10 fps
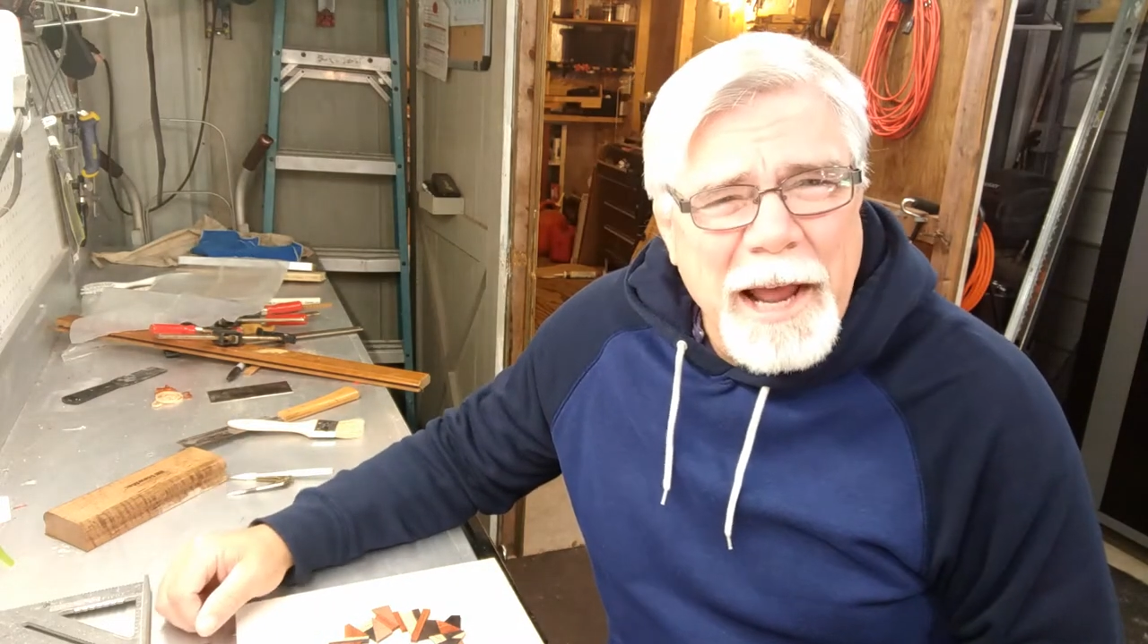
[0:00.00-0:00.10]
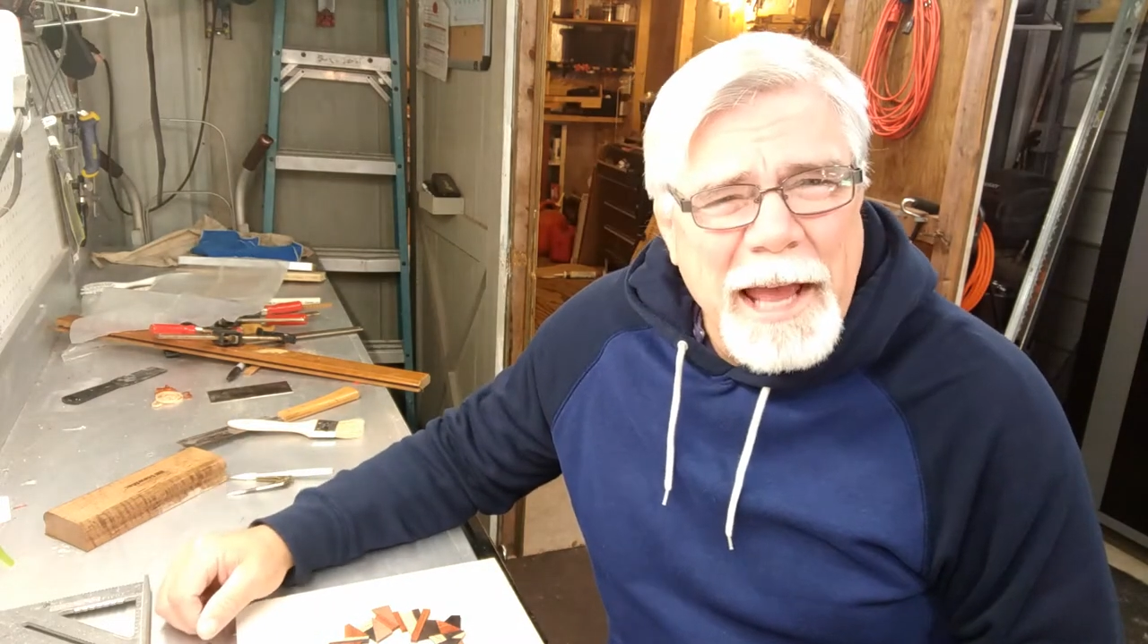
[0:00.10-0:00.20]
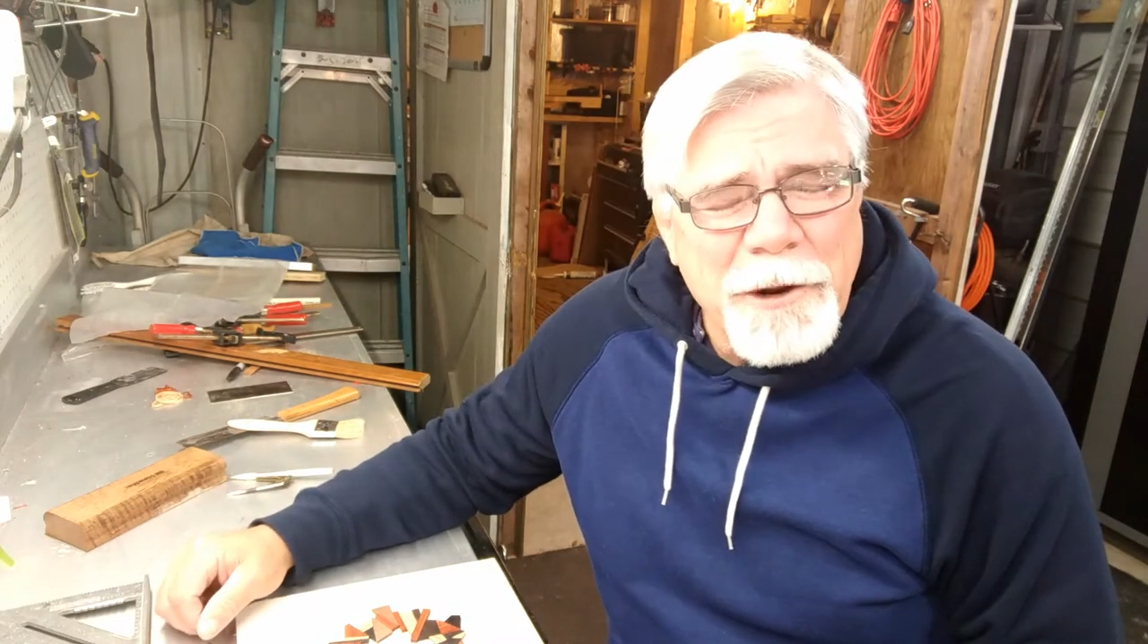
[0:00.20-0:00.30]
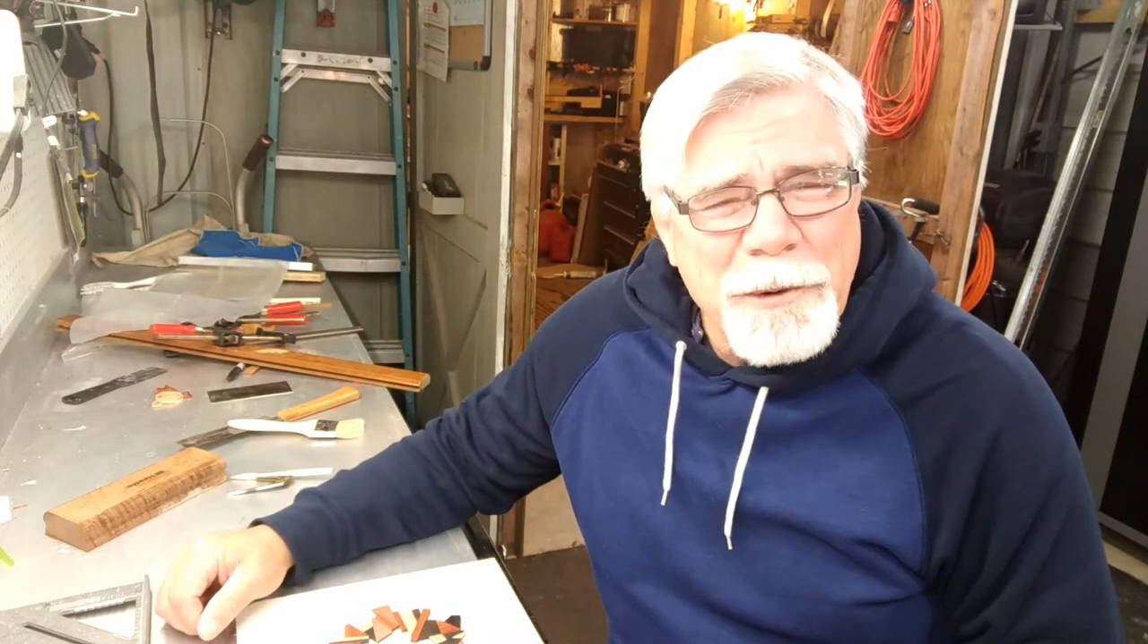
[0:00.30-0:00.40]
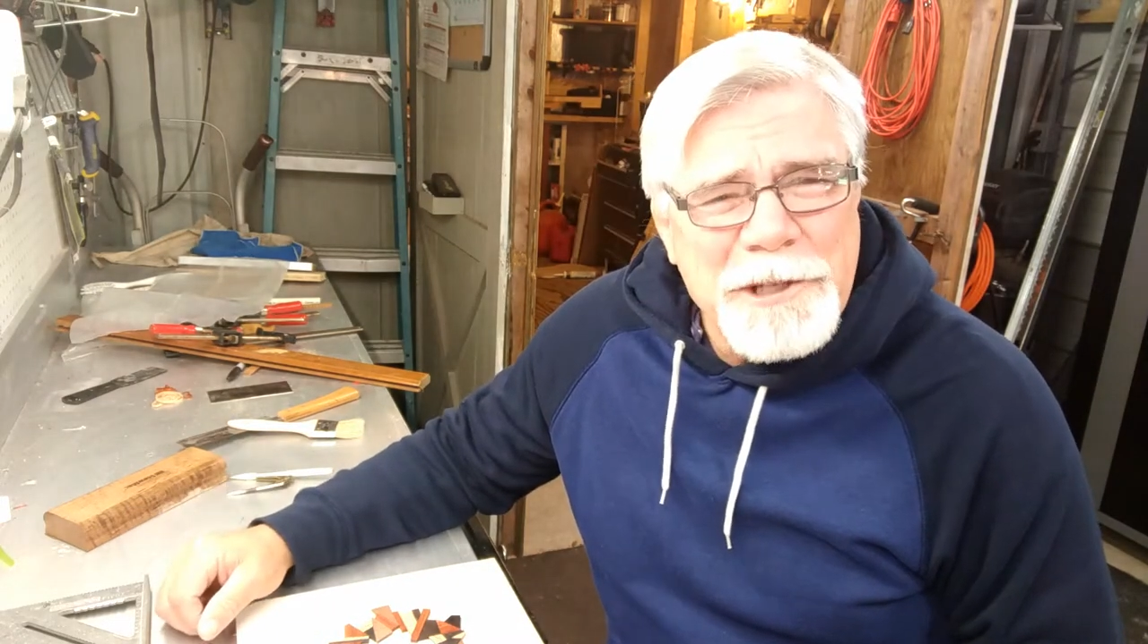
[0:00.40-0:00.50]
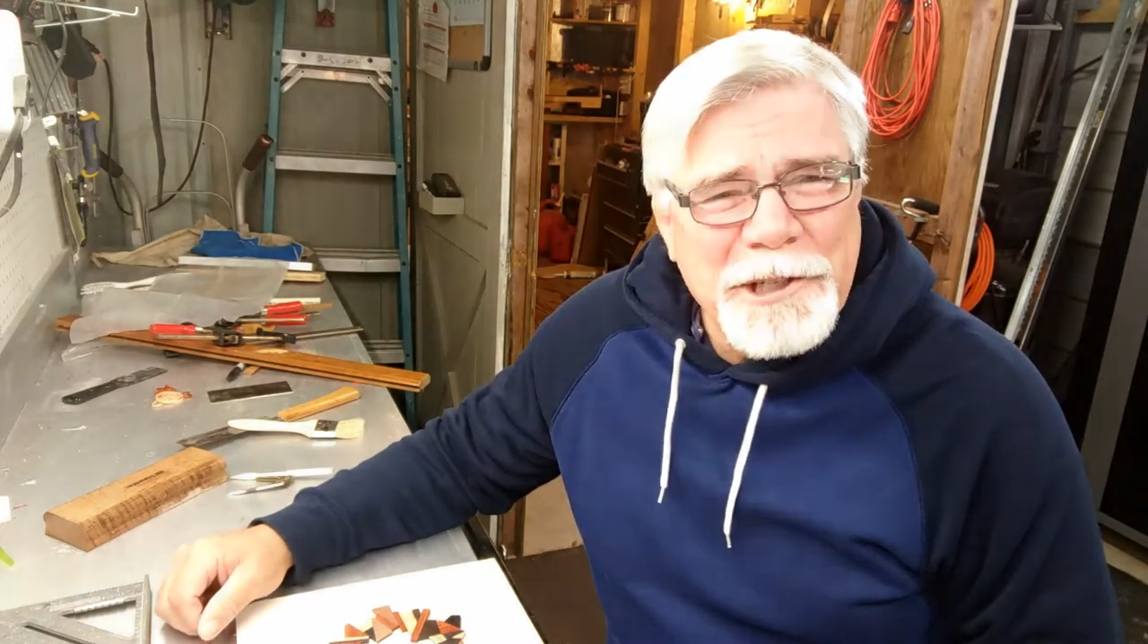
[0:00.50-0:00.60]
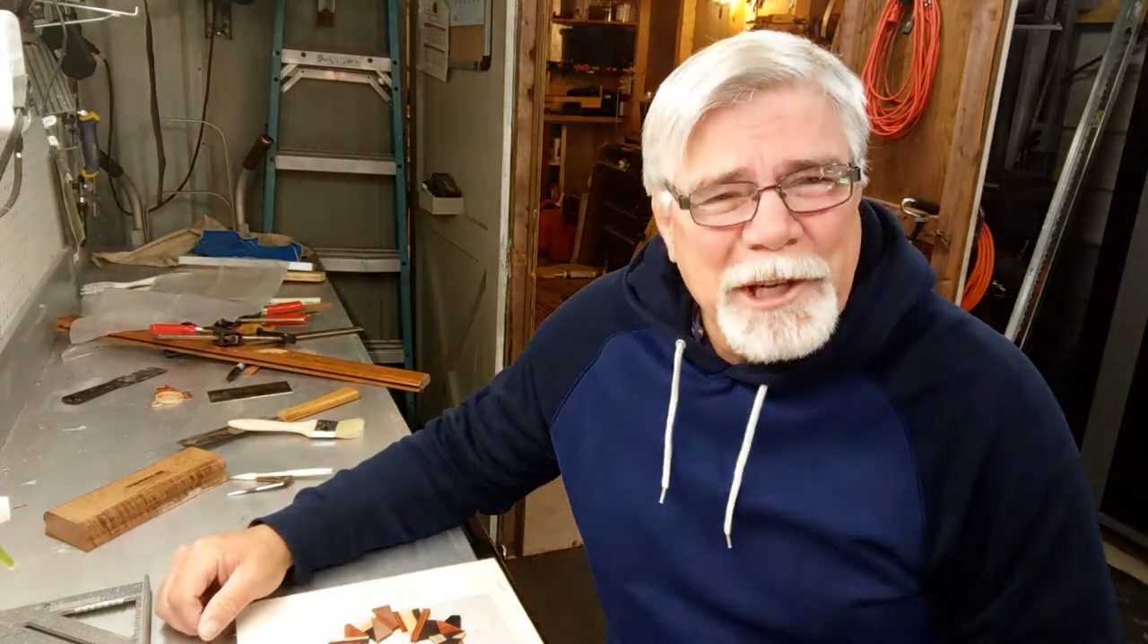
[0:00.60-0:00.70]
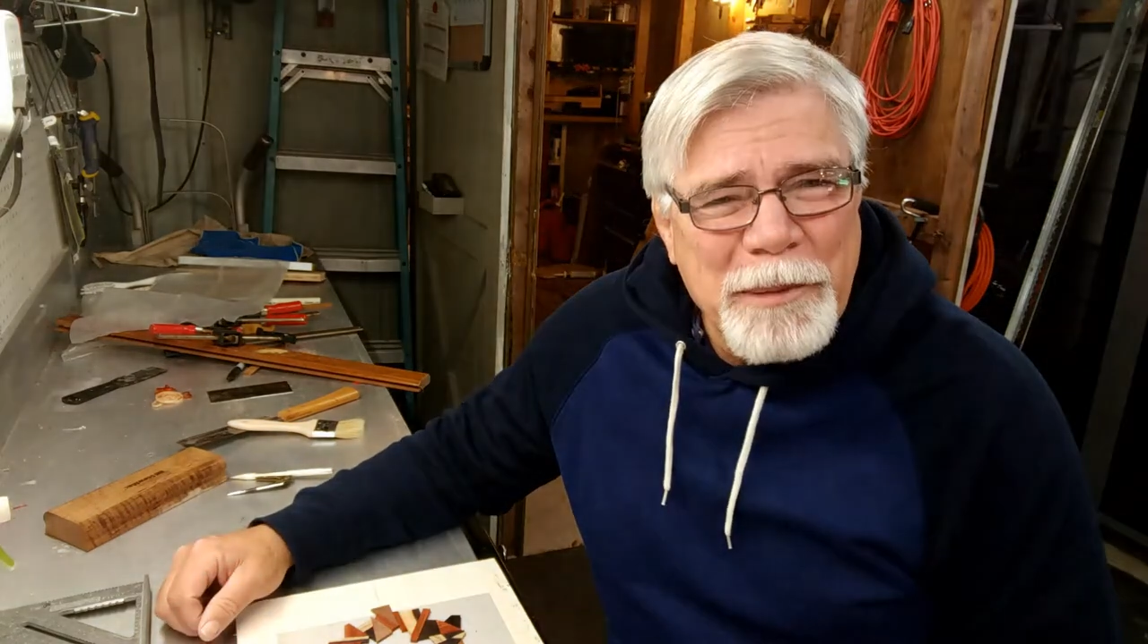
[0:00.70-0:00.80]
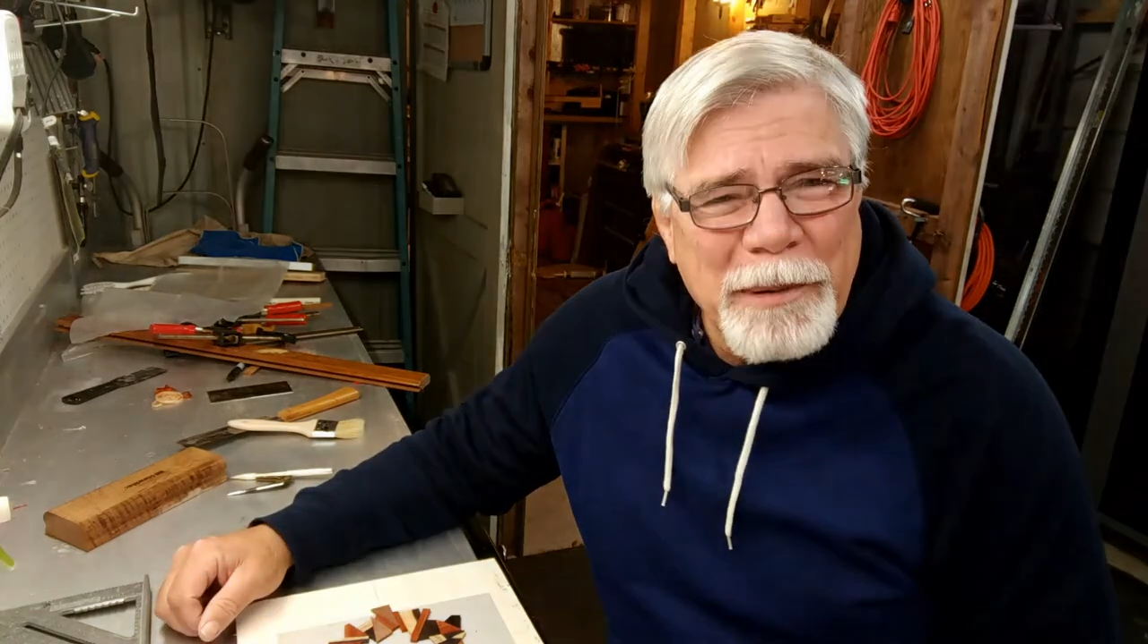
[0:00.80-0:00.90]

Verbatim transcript: I originally